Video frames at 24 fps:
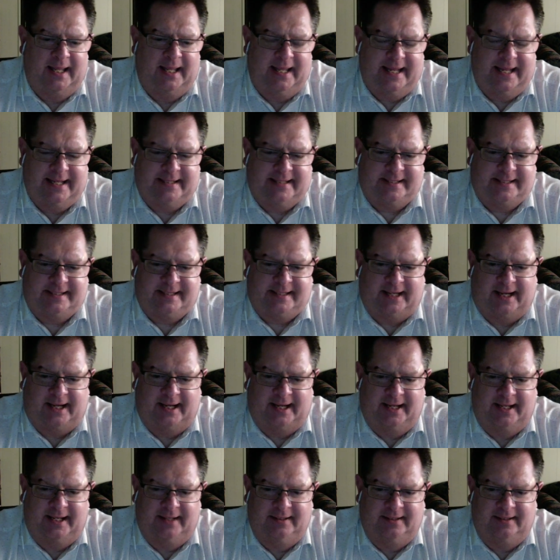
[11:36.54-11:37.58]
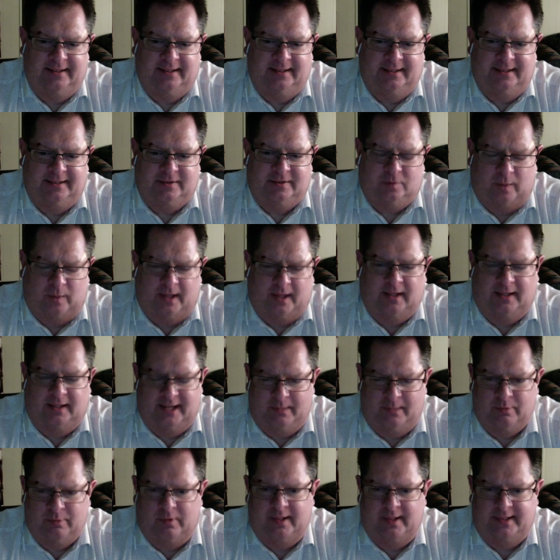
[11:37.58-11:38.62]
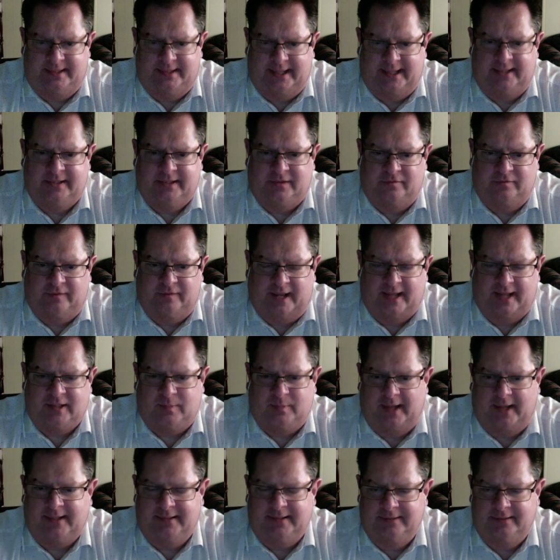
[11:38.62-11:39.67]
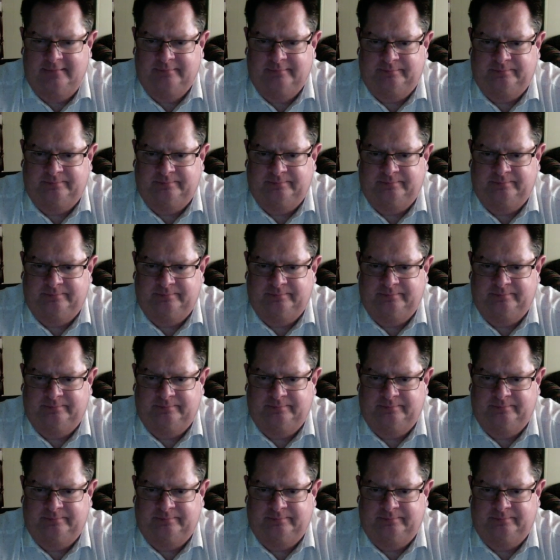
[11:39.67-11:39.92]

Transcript: It's, uh, it's quite a labor intensive aspect.